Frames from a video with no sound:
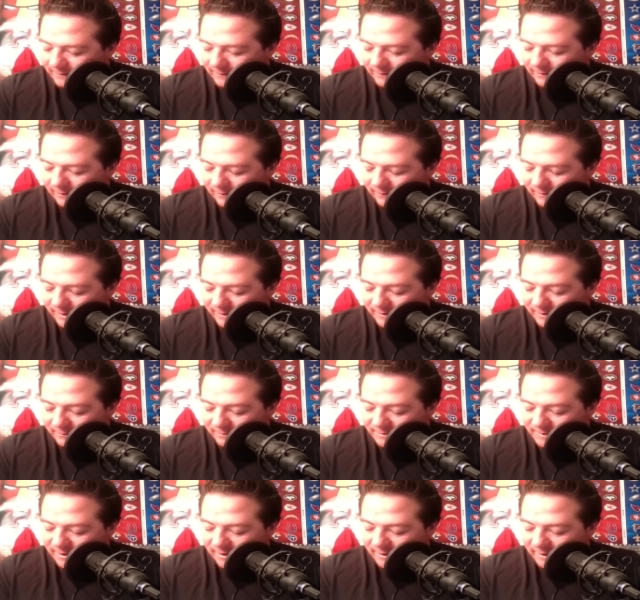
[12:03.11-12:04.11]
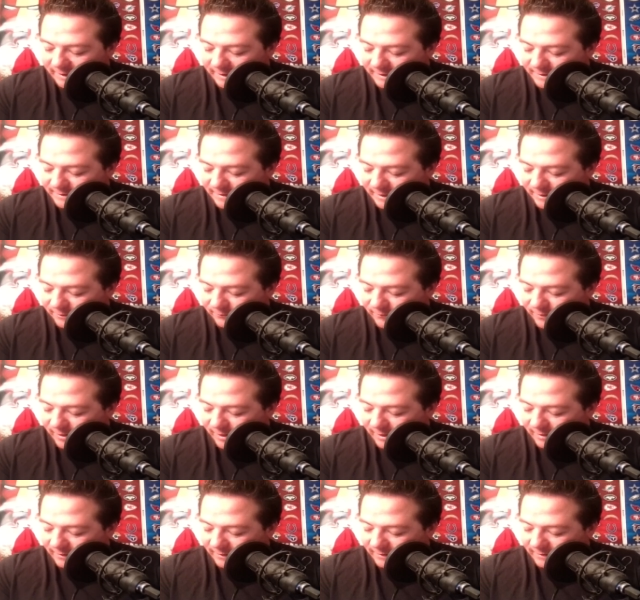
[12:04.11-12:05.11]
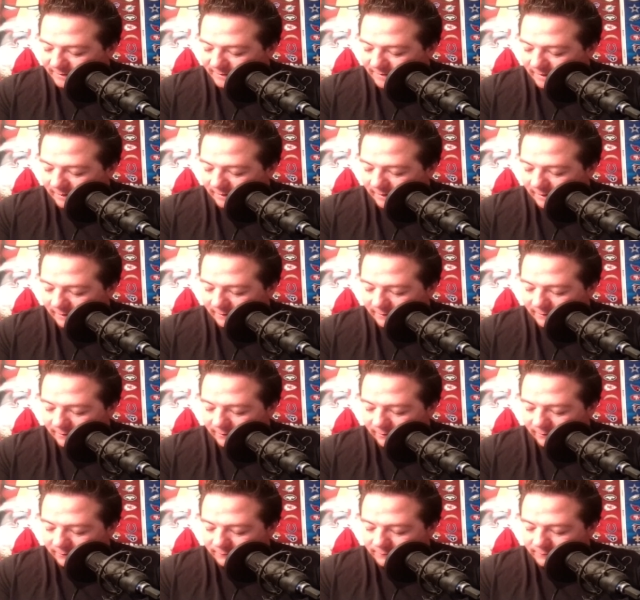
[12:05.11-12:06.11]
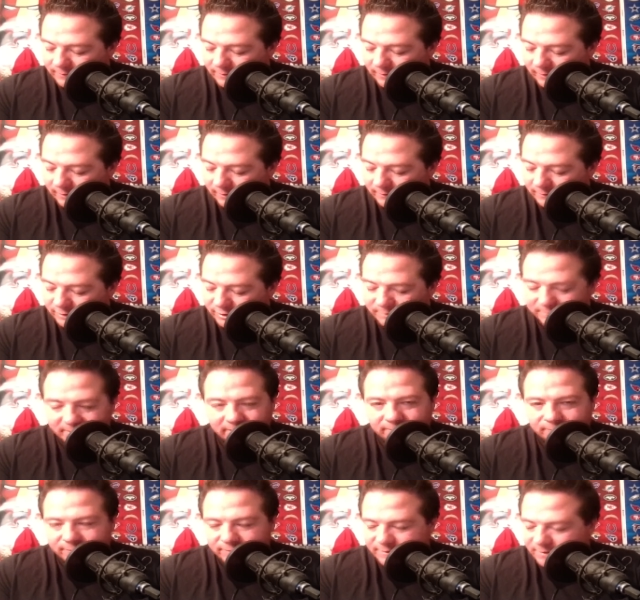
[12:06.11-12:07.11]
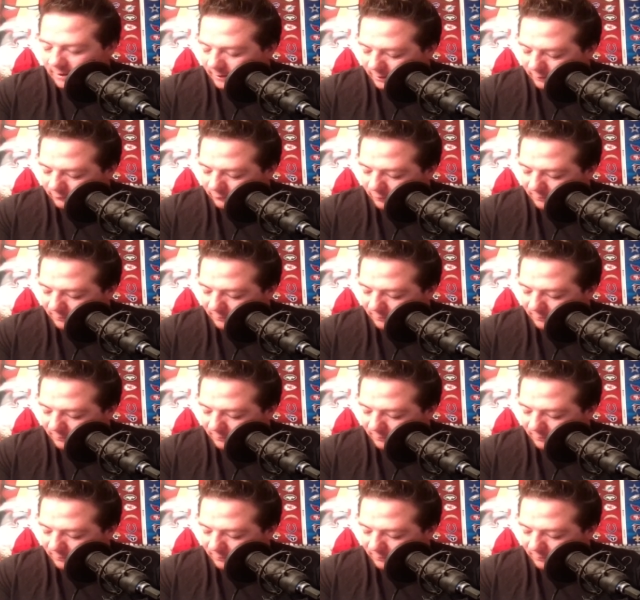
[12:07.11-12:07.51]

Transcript: You know, uh, they were talking inside the ring. He said, uh, you know, uh, Jimmy was talking